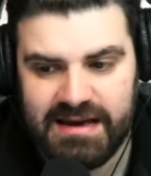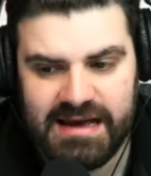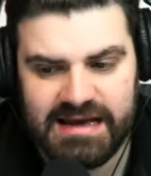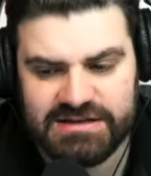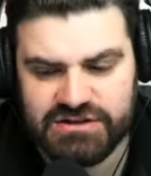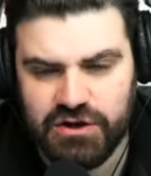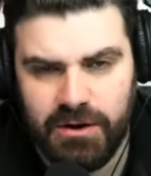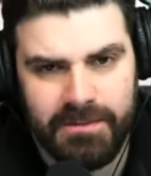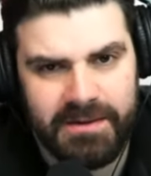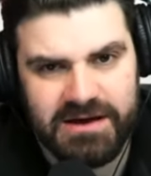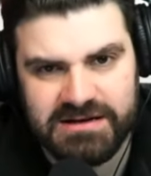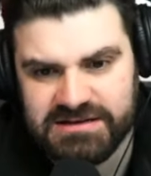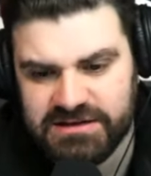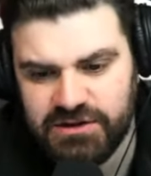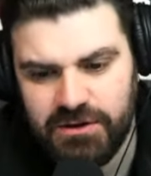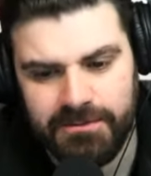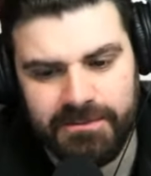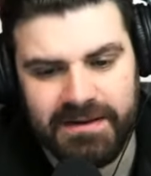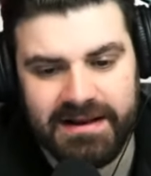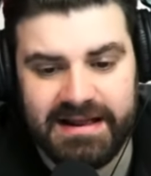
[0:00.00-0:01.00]
is not because I
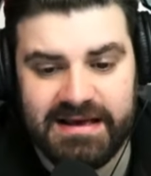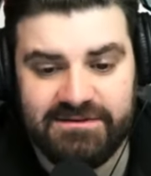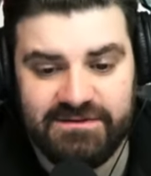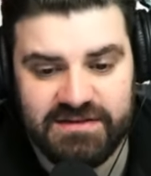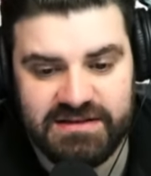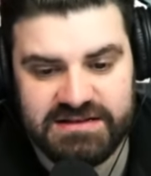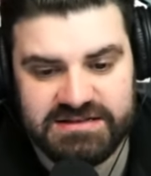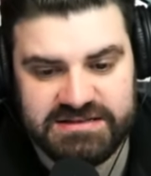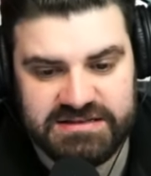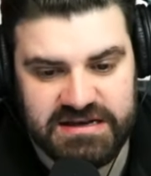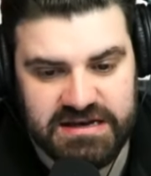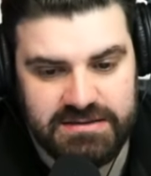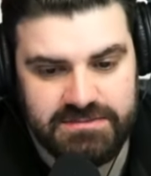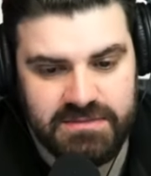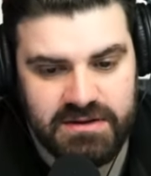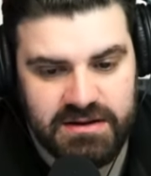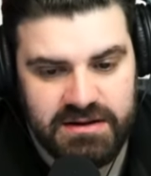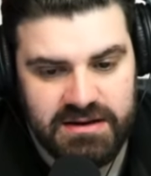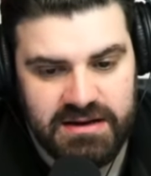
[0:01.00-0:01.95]
don't believe in this team.